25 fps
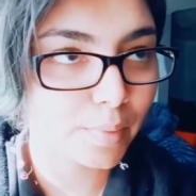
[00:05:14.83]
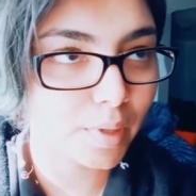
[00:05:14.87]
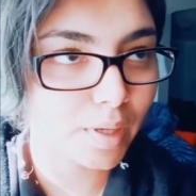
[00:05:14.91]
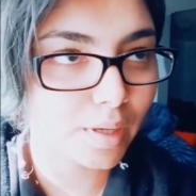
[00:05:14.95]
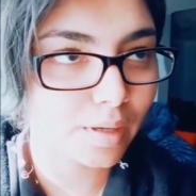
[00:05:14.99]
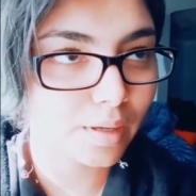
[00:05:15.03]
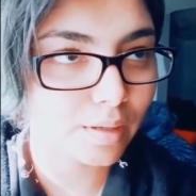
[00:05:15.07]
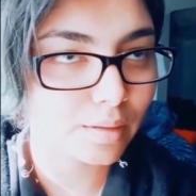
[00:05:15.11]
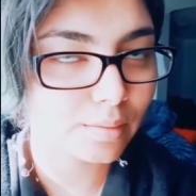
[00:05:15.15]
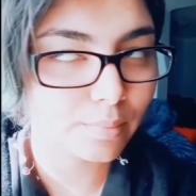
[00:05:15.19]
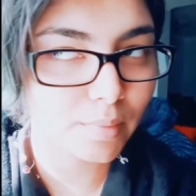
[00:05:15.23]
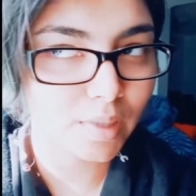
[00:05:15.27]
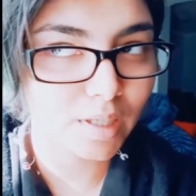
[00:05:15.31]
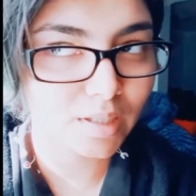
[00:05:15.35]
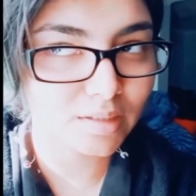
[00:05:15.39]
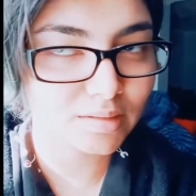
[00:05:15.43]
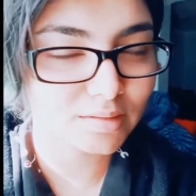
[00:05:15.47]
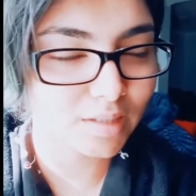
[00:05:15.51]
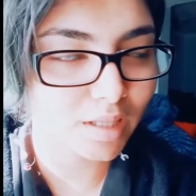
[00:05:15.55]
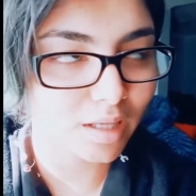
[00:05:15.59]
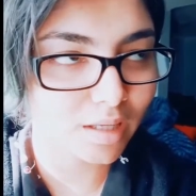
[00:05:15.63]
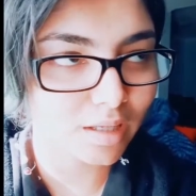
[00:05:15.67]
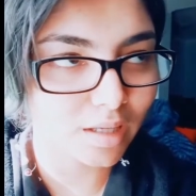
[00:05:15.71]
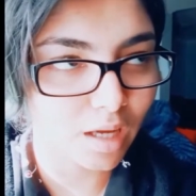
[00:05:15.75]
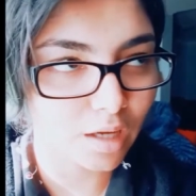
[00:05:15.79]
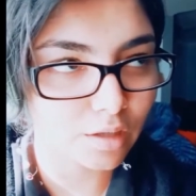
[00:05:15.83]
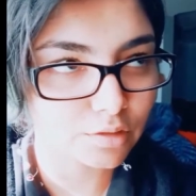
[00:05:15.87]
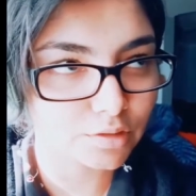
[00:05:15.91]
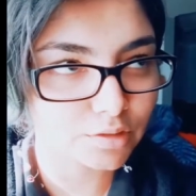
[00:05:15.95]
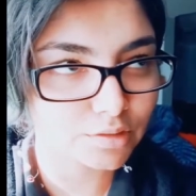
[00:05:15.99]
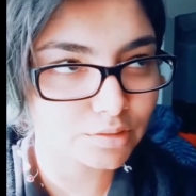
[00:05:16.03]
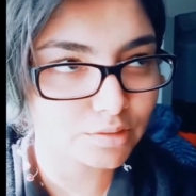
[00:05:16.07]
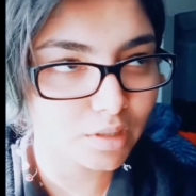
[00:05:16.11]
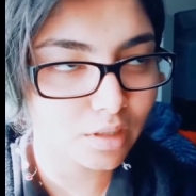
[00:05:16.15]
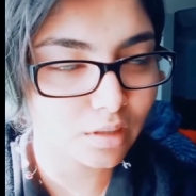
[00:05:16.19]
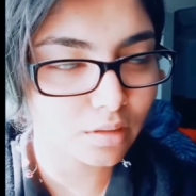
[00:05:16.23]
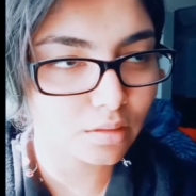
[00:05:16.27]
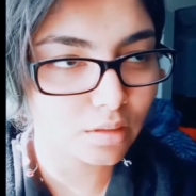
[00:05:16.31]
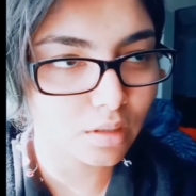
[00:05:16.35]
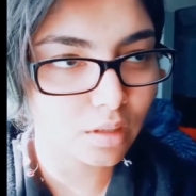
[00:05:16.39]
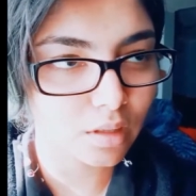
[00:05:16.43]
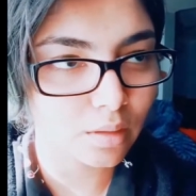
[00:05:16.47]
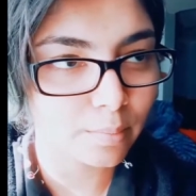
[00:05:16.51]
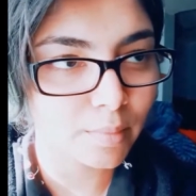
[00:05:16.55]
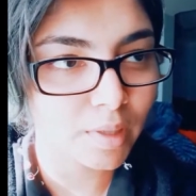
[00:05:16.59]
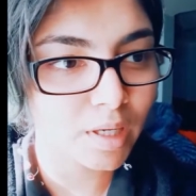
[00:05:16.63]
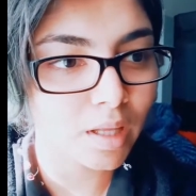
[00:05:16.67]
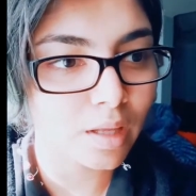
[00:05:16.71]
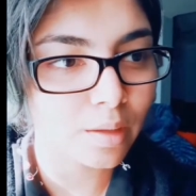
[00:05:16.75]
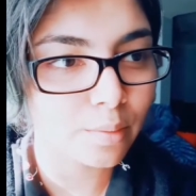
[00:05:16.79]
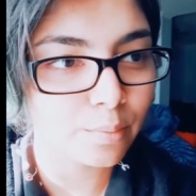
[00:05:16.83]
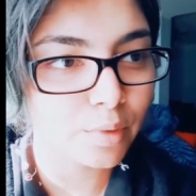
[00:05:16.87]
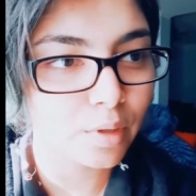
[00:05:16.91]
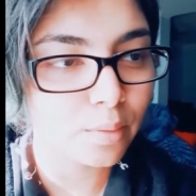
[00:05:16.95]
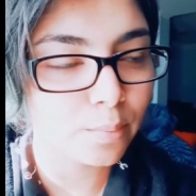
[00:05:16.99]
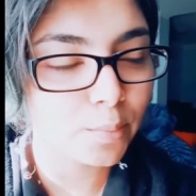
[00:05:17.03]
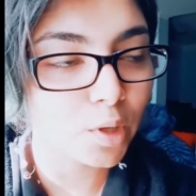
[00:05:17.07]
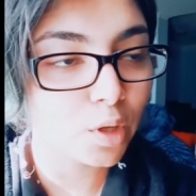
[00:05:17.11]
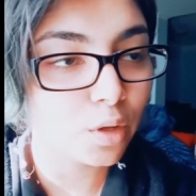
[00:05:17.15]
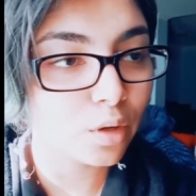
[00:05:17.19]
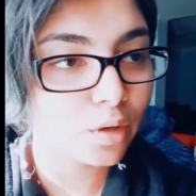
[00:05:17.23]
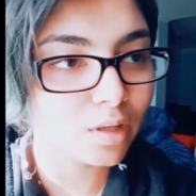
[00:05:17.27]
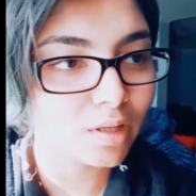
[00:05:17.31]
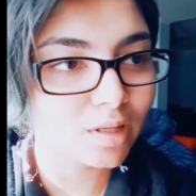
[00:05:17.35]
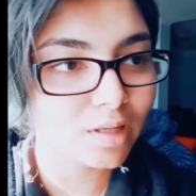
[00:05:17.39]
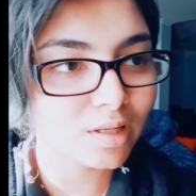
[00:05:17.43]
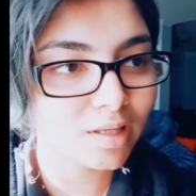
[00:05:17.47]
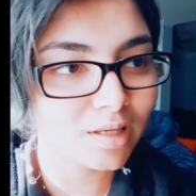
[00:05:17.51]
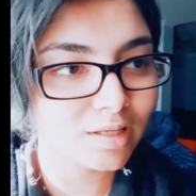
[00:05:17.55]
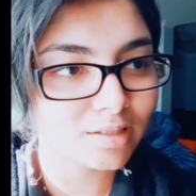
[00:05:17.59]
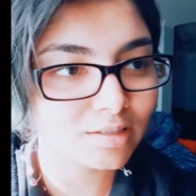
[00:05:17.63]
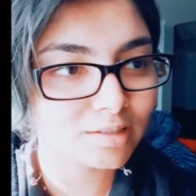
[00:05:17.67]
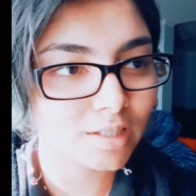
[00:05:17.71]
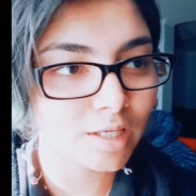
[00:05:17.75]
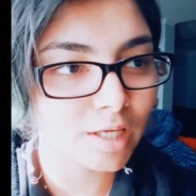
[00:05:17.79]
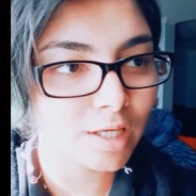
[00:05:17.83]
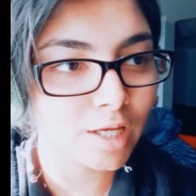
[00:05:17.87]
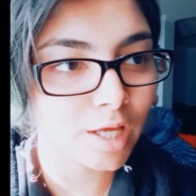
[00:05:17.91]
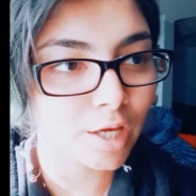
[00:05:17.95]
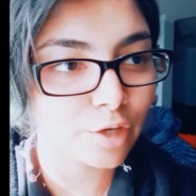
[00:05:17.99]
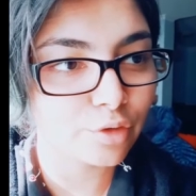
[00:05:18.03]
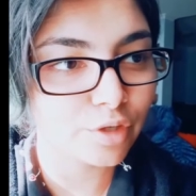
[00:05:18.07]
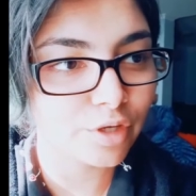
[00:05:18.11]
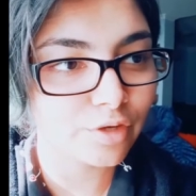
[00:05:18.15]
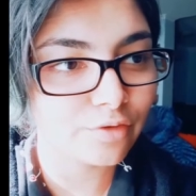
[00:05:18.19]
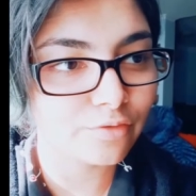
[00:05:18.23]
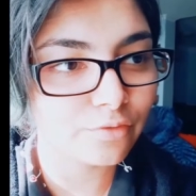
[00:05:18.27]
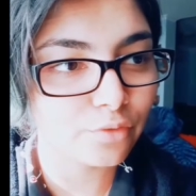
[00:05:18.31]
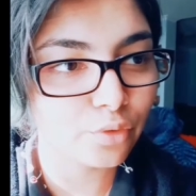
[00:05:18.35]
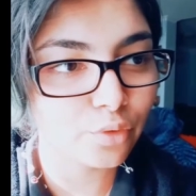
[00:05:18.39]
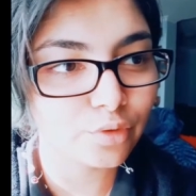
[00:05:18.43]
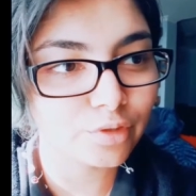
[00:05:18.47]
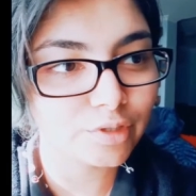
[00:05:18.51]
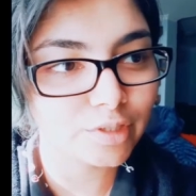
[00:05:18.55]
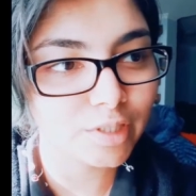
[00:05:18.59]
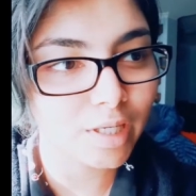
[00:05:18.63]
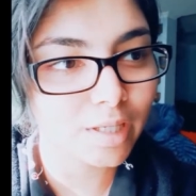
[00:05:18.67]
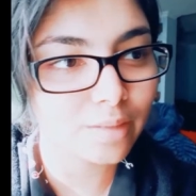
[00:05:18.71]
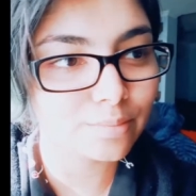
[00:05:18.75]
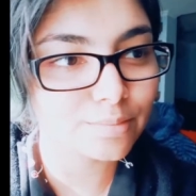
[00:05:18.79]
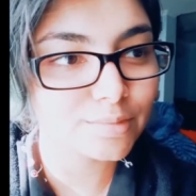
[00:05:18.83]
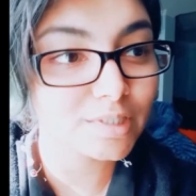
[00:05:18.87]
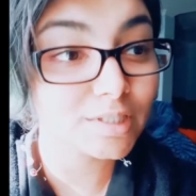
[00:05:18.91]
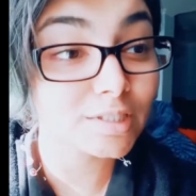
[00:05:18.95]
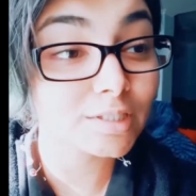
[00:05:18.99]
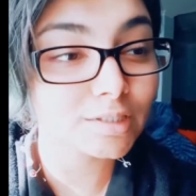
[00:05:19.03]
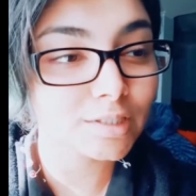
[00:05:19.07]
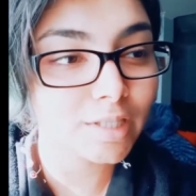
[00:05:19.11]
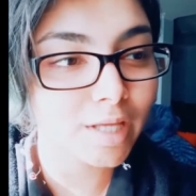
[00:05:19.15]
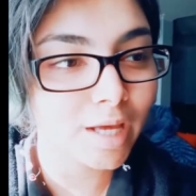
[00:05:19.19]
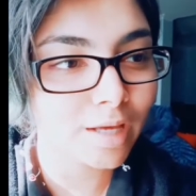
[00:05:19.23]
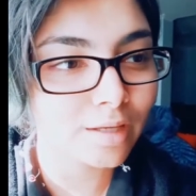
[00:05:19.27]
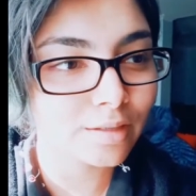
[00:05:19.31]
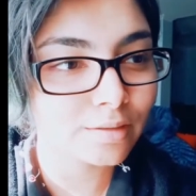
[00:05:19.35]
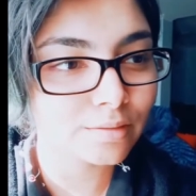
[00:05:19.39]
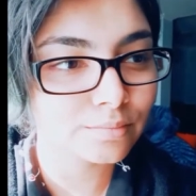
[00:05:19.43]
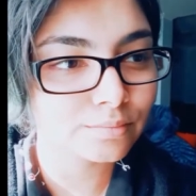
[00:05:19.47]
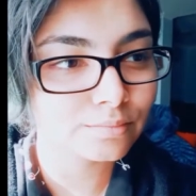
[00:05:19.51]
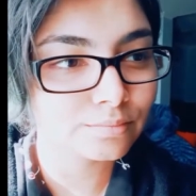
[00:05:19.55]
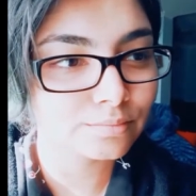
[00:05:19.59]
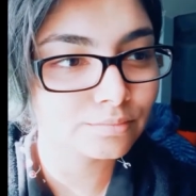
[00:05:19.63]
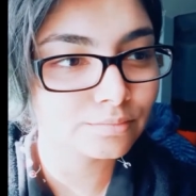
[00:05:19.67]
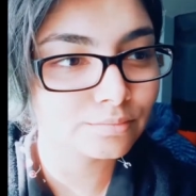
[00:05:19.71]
But my psychologist worked out a plan where I'm only allowed to get angry 4 times each day.